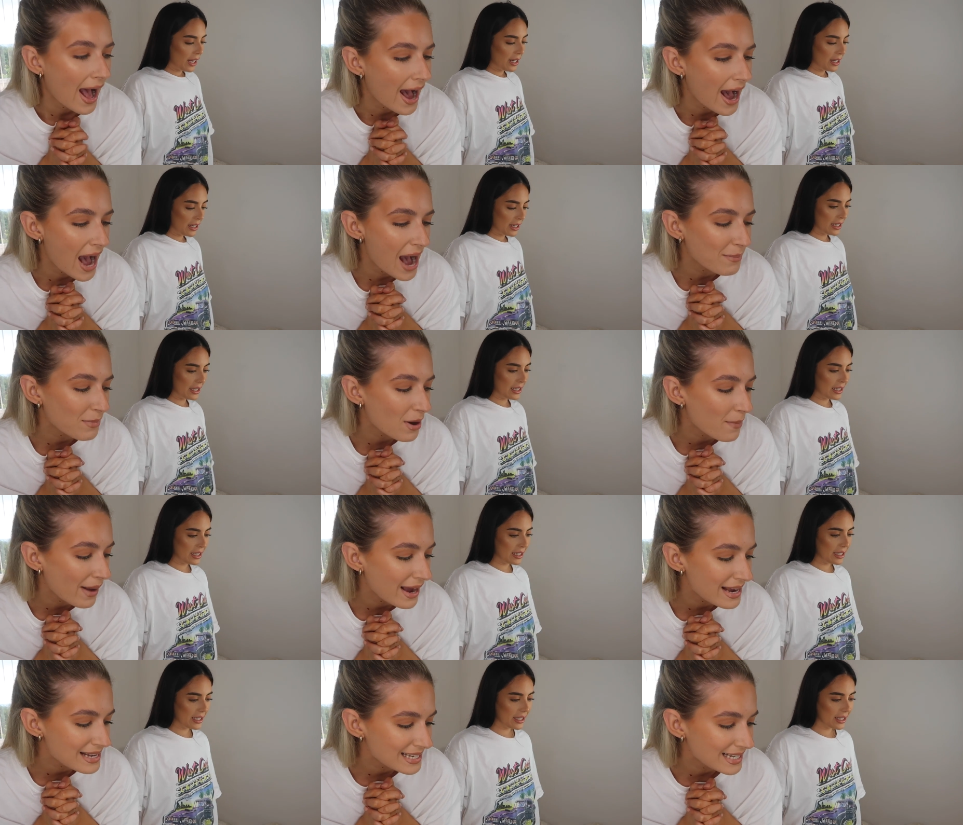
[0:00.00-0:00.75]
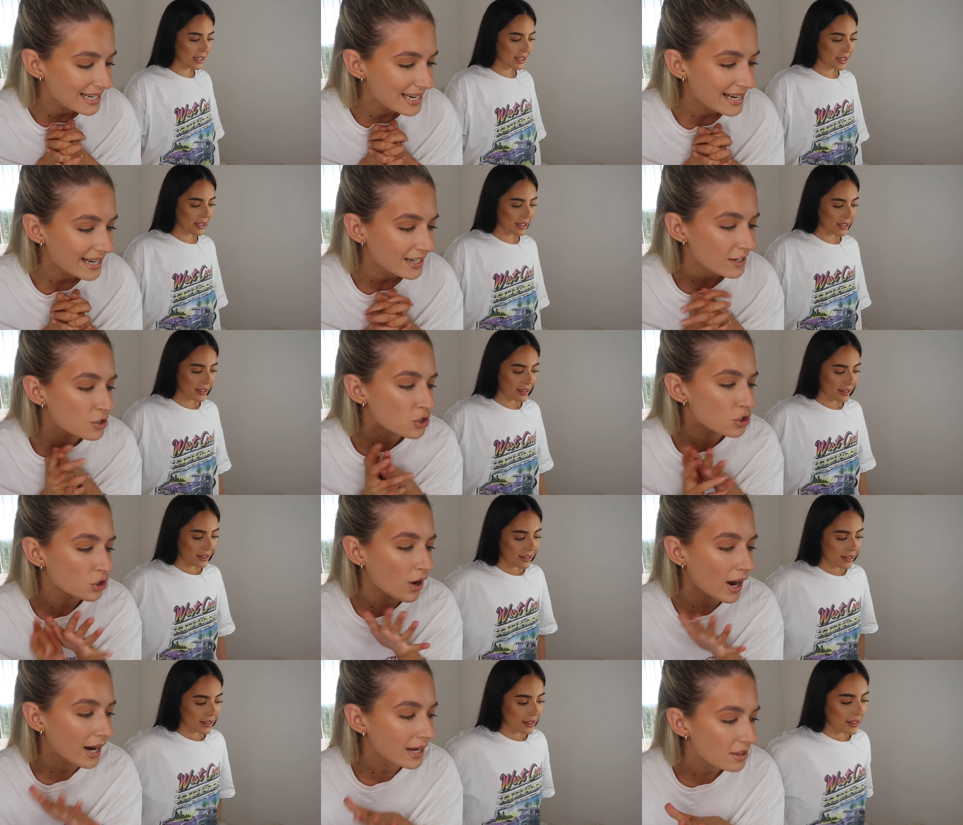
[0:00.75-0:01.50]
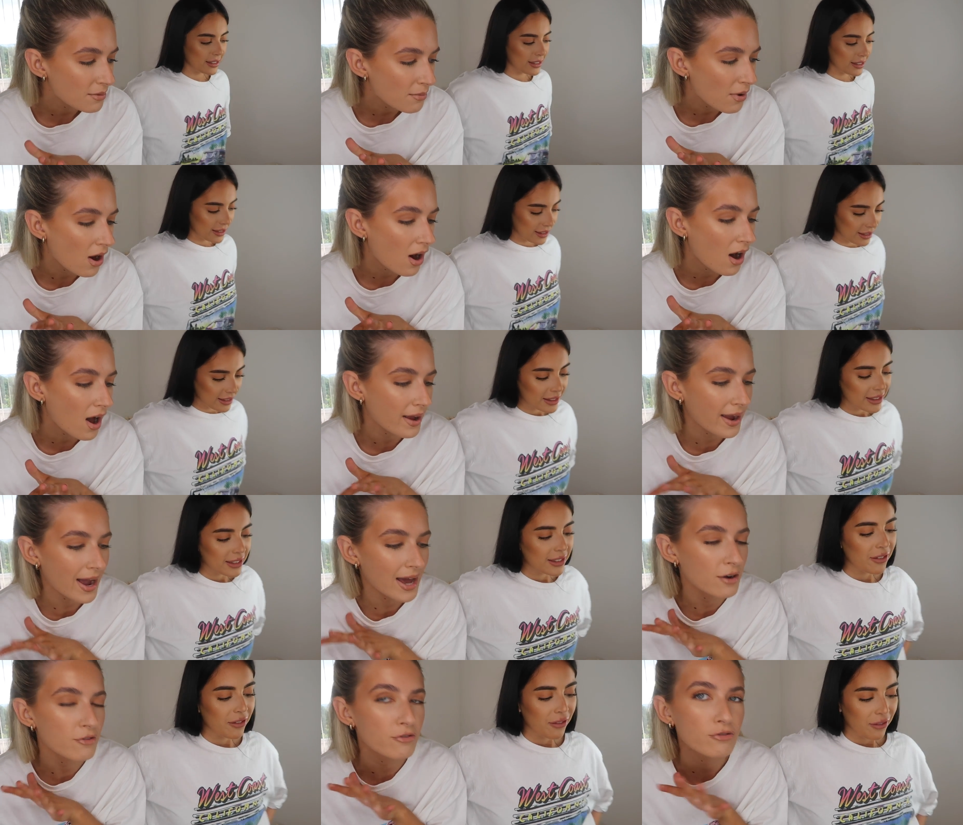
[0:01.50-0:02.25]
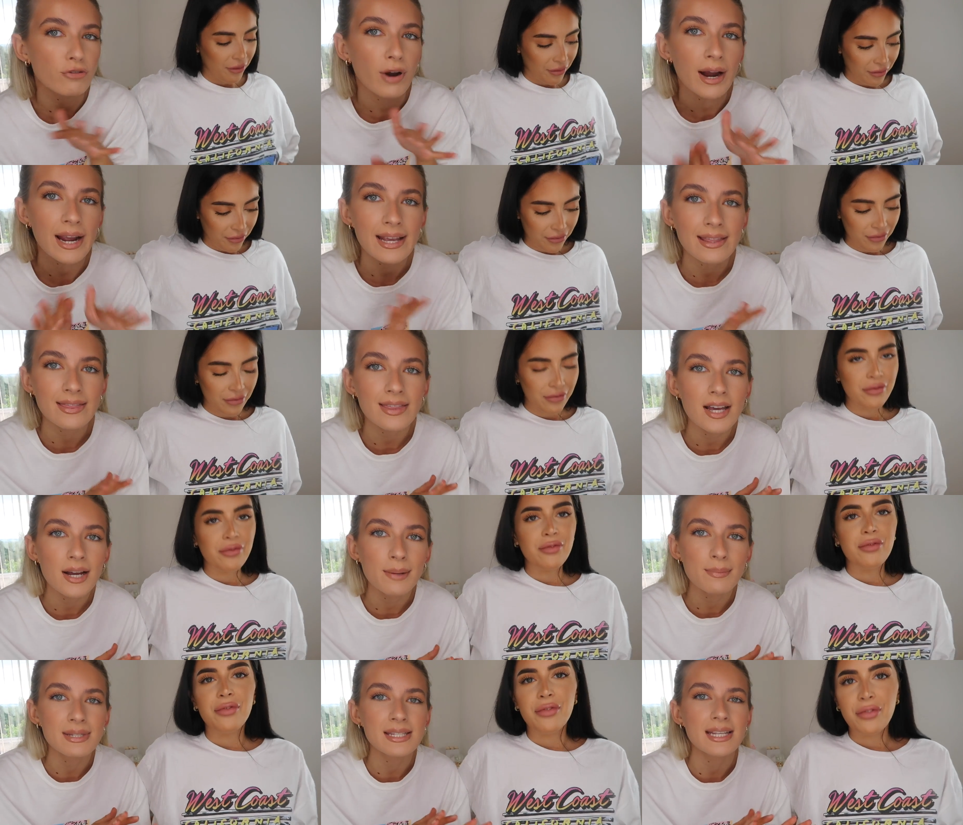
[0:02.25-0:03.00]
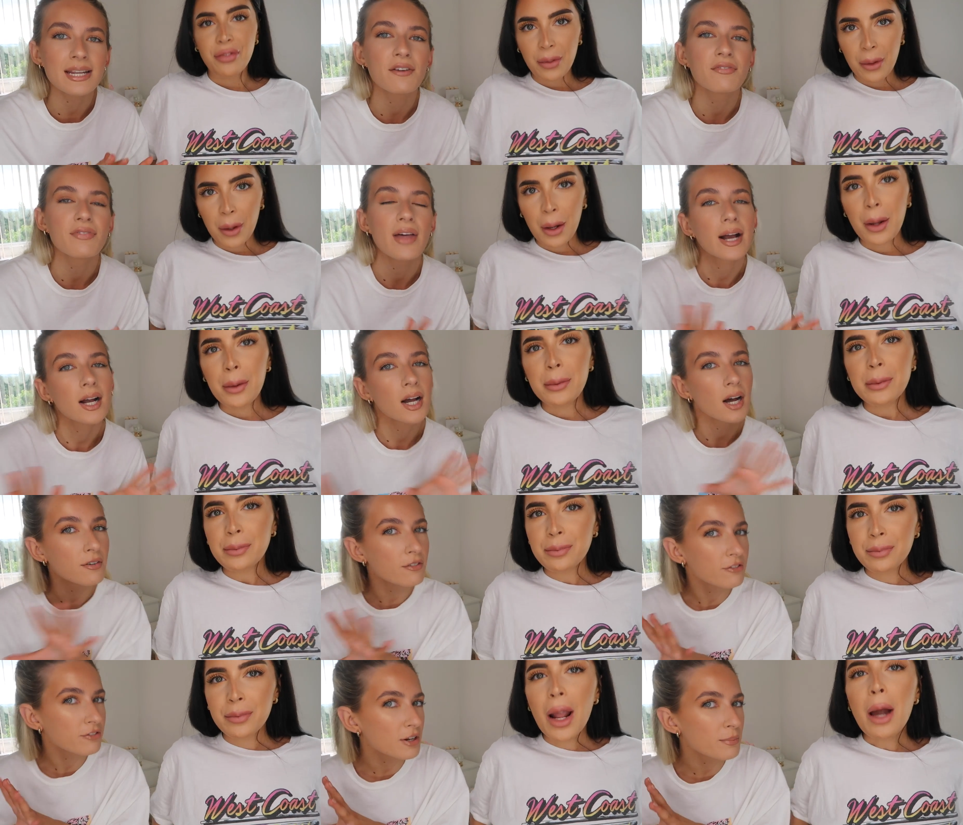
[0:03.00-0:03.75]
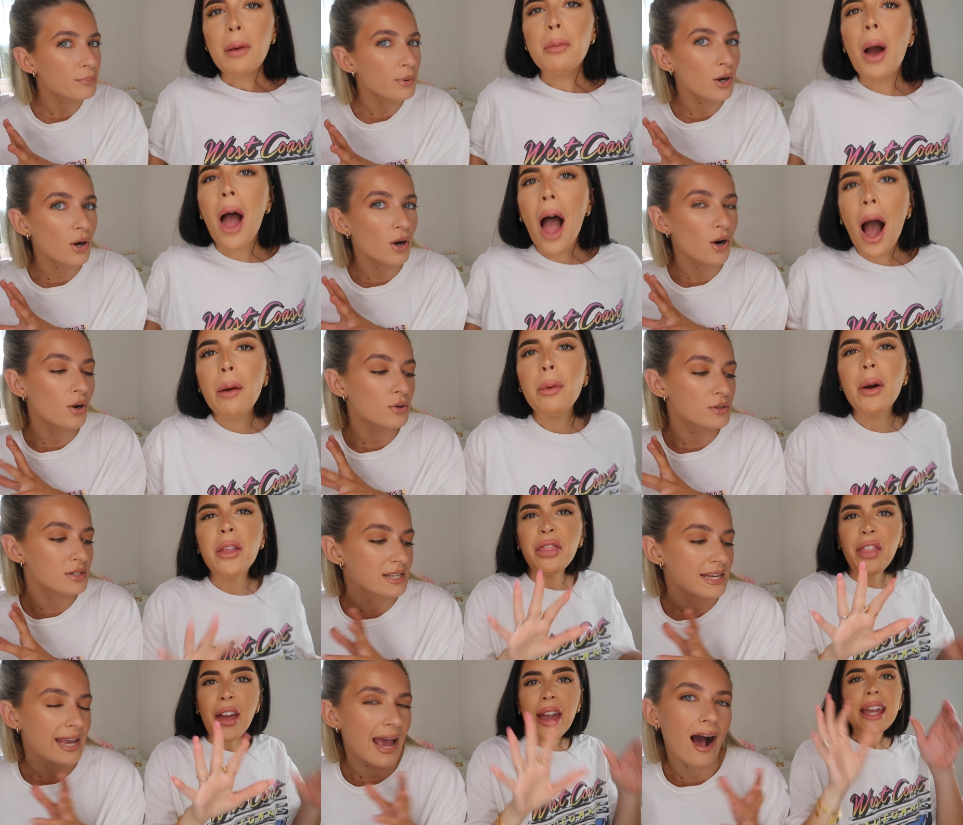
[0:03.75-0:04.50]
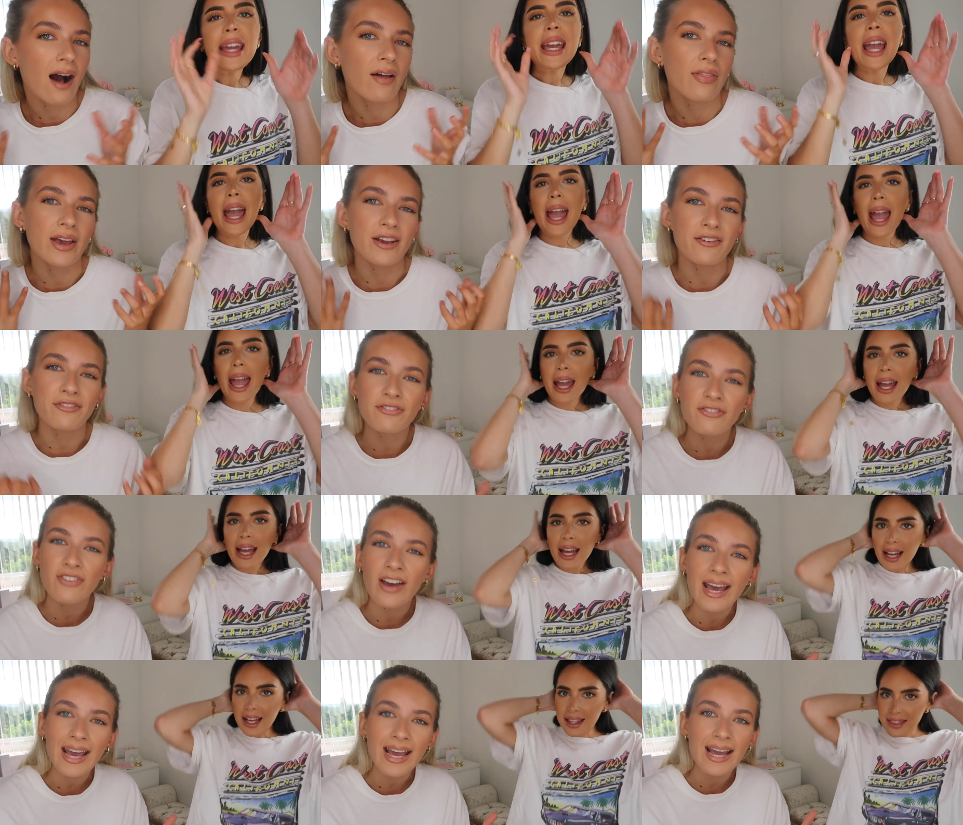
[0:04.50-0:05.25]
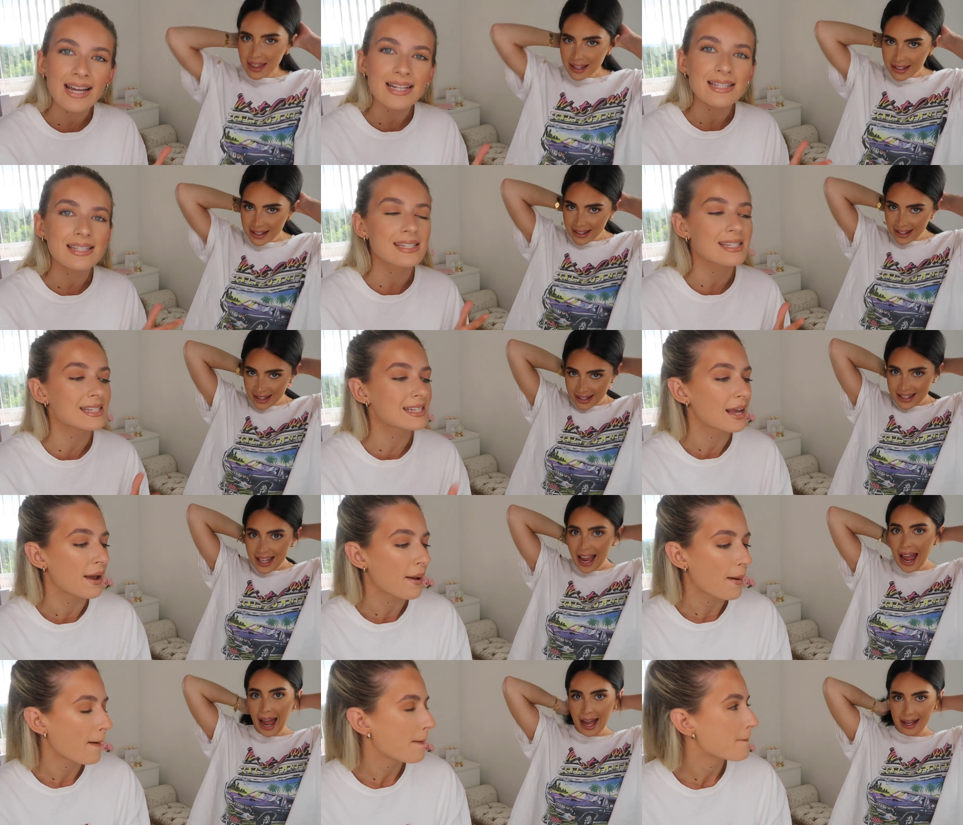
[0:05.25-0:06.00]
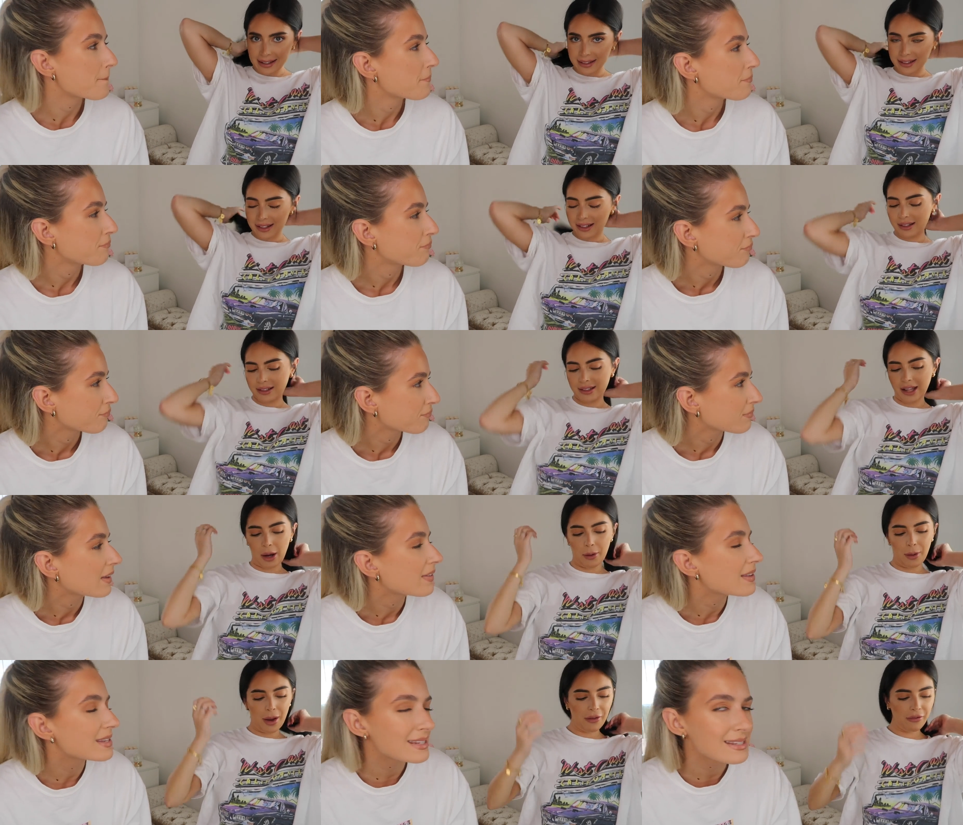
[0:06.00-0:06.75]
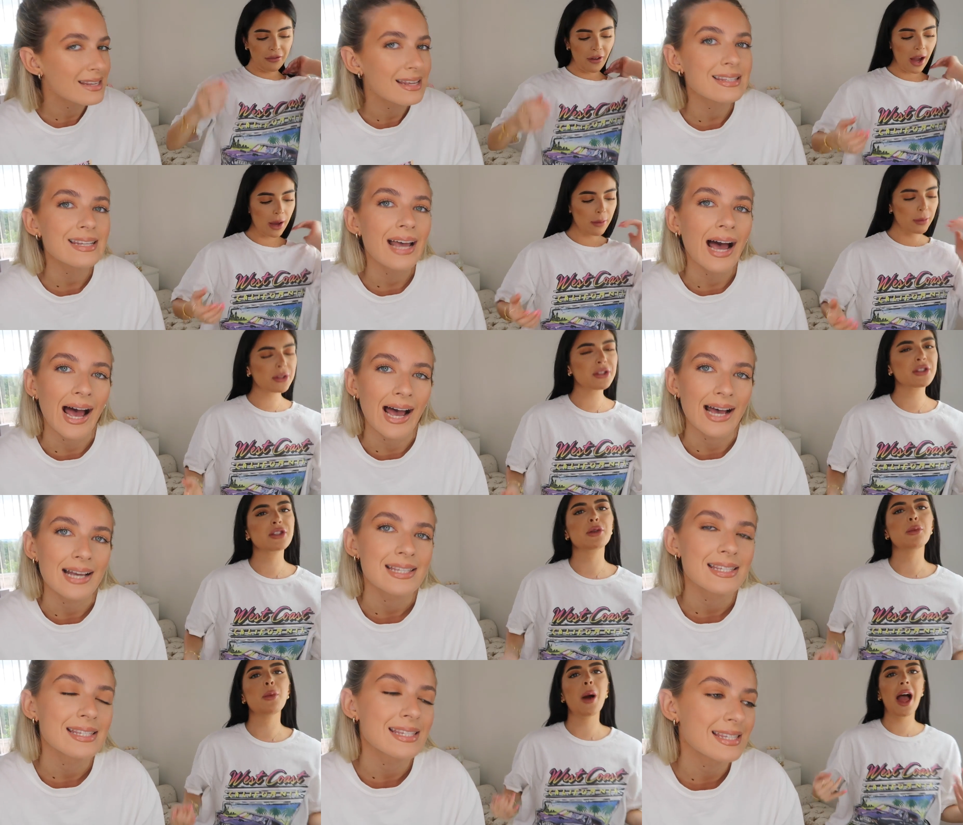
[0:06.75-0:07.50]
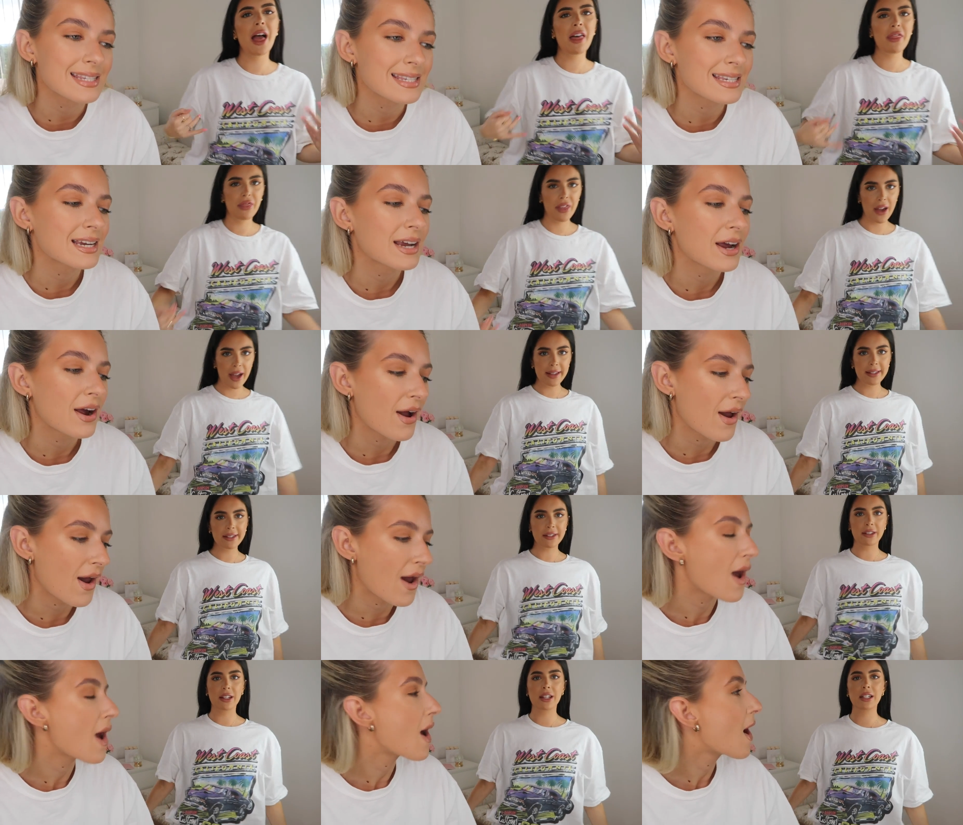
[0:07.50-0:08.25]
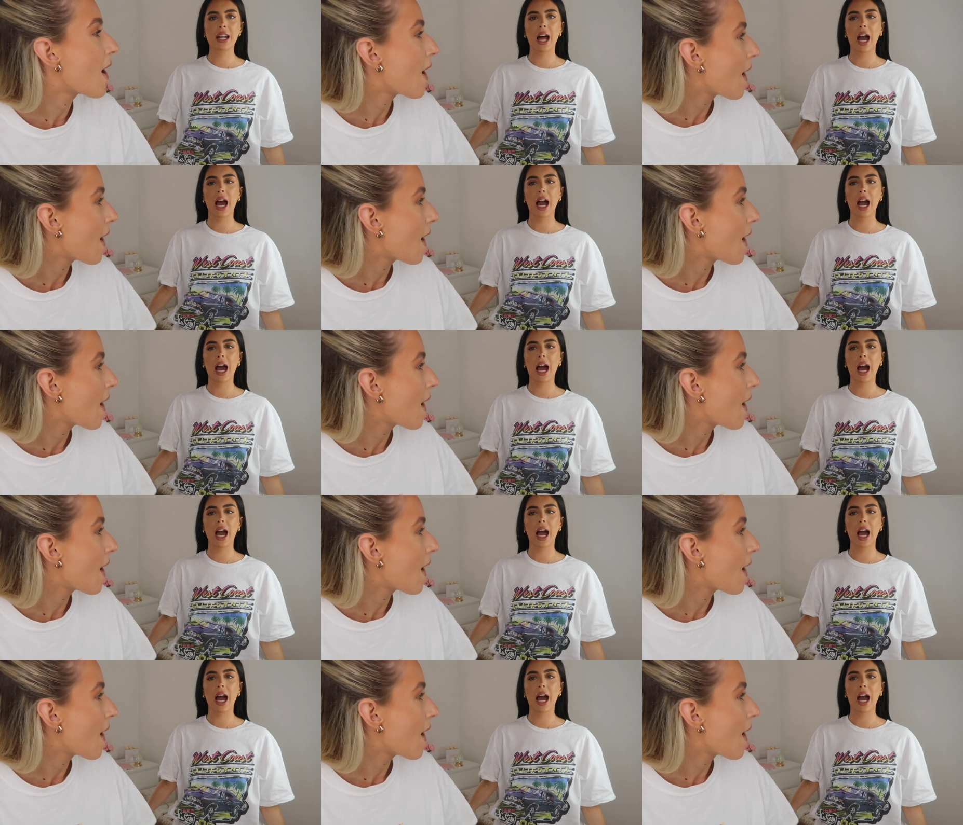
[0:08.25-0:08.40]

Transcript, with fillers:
Speaker 1: And we're basically going to try them on, kind of rate them, see if they're comfortable, see how they fit. This is a test. So if I was to wear this on a